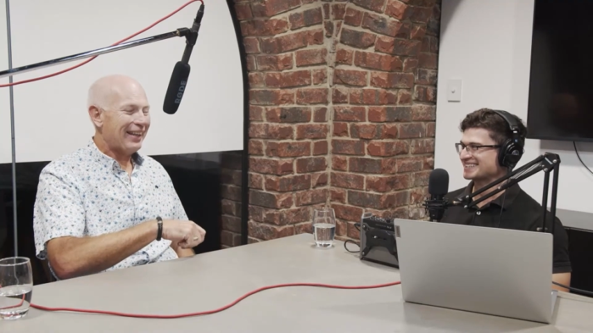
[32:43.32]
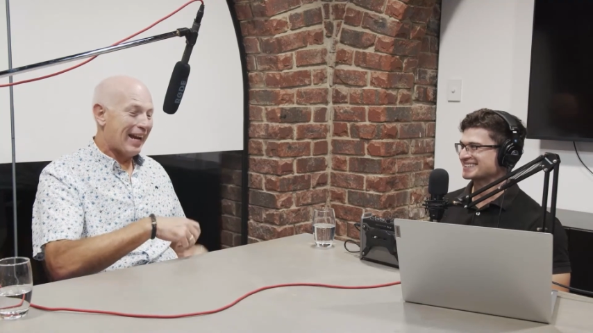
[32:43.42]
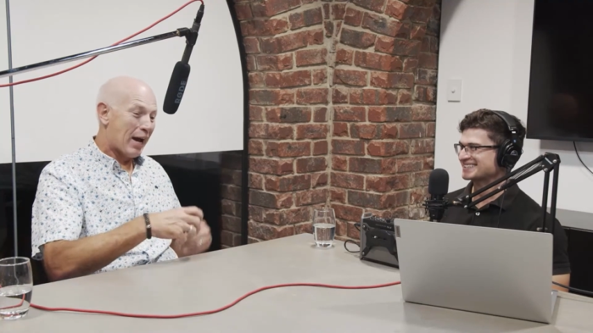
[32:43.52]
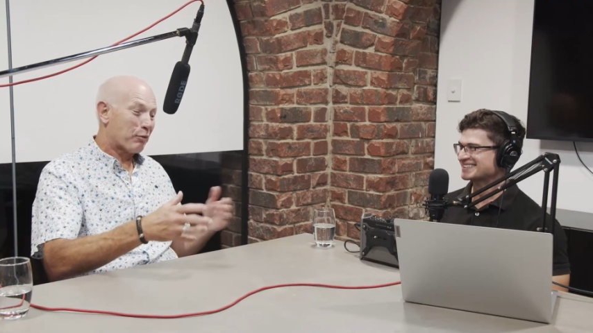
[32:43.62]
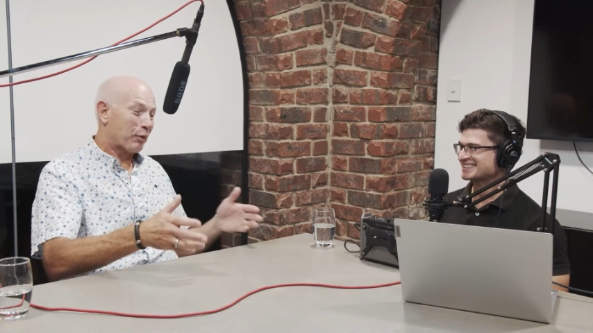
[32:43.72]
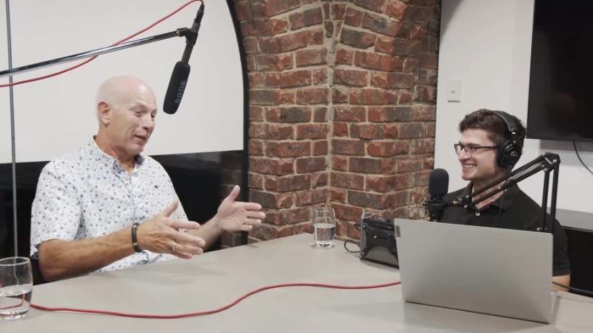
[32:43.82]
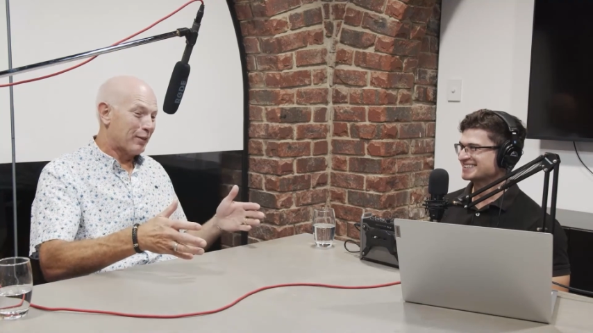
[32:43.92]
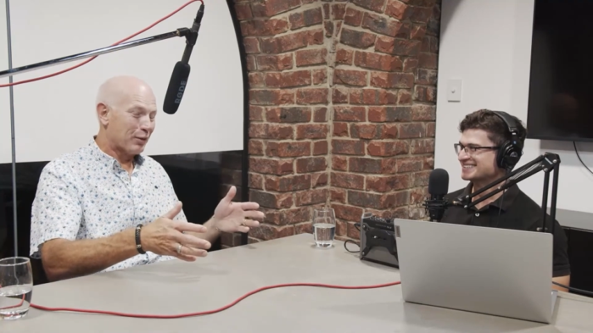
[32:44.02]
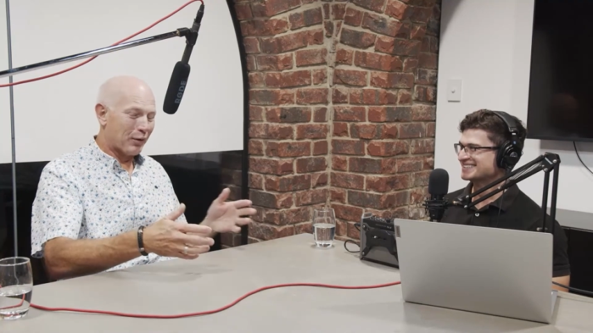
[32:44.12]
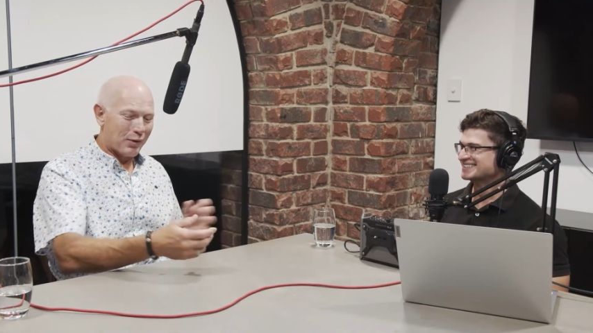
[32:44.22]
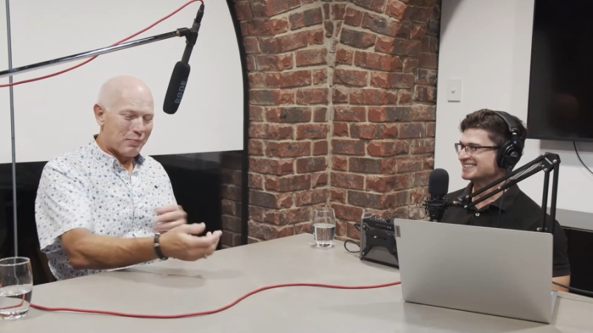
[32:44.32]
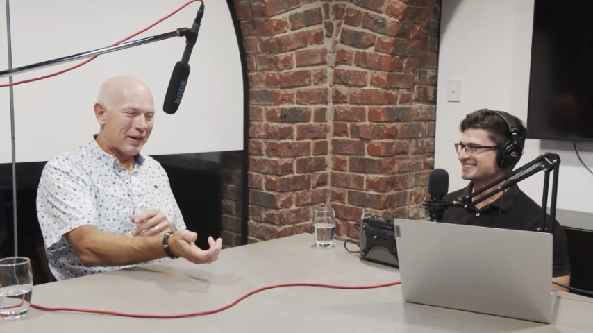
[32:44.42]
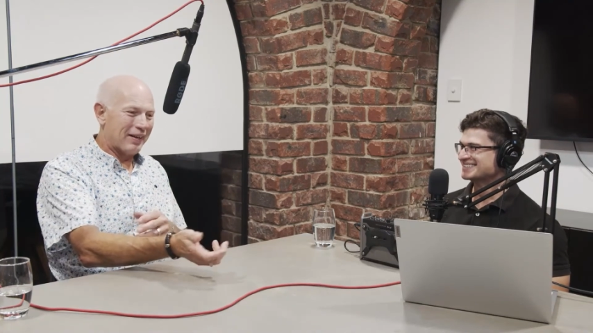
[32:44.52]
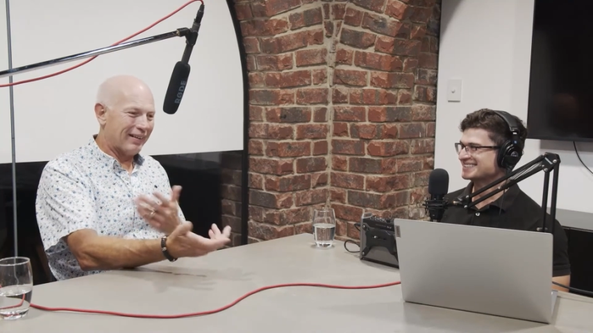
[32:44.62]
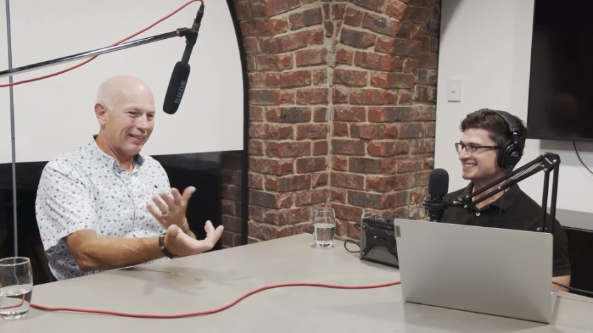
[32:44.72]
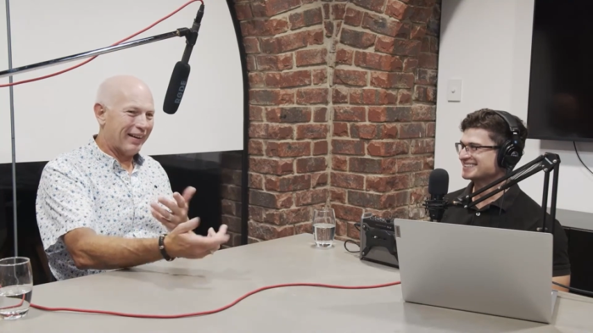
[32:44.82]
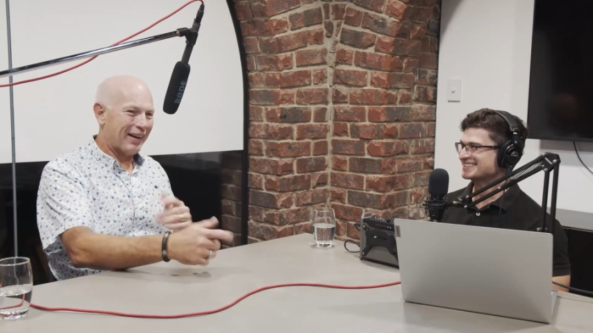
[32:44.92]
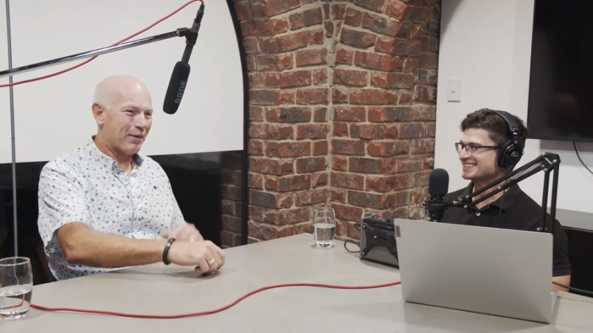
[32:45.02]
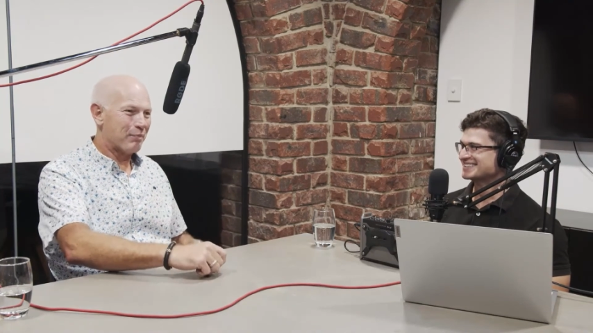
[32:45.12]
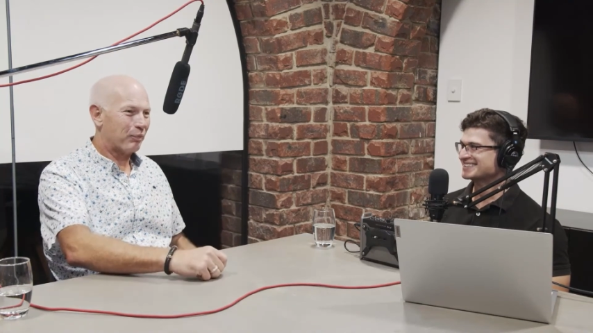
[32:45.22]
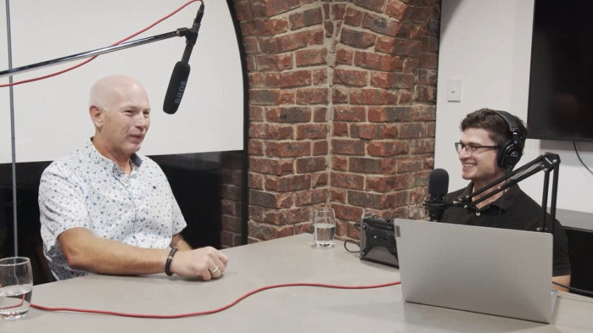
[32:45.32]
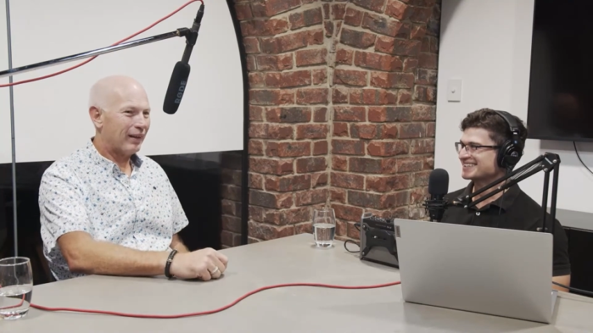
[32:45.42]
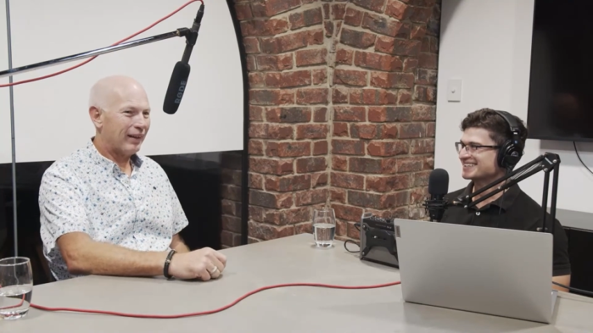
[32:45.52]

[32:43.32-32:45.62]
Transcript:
Speaker 1: and the athlete's already been in, um,